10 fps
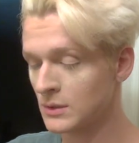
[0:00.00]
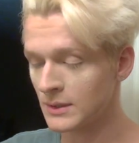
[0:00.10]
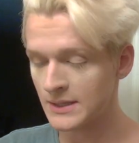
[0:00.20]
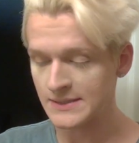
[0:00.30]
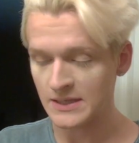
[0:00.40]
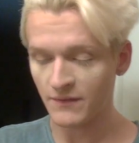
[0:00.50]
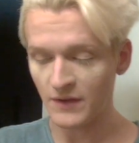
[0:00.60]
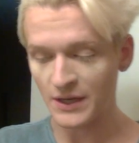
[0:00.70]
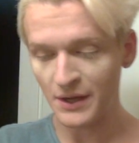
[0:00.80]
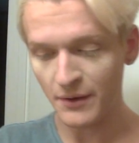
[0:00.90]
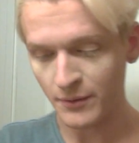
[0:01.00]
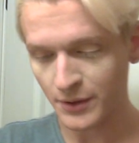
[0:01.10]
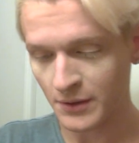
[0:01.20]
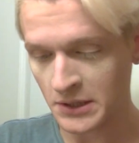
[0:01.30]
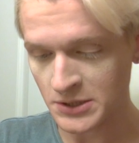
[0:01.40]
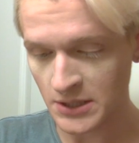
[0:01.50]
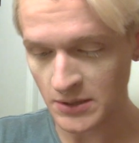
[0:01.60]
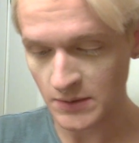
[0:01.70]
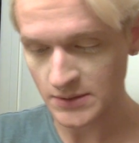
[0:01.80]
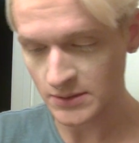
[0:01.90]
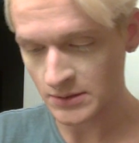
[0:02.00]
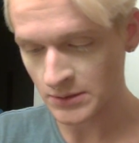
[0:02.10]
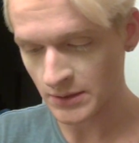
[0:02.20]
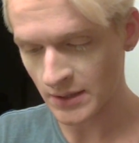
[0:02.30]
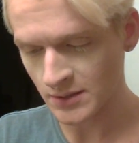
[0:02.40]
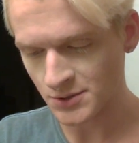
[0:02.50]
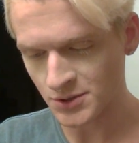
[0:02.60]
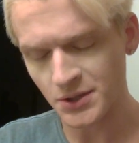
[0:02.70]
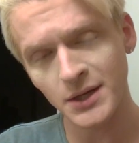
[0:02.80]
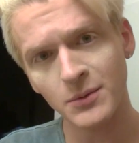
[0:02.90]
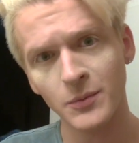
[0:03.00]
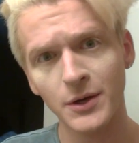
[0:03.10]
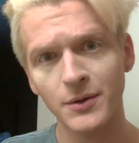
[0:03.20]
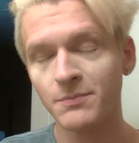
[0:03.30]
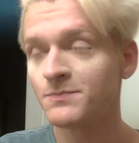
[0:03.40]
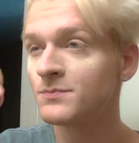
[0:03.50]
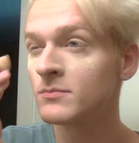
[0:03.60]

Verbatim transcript: because if you don't, your eyeshadow is gonna look kind of streaky and weird.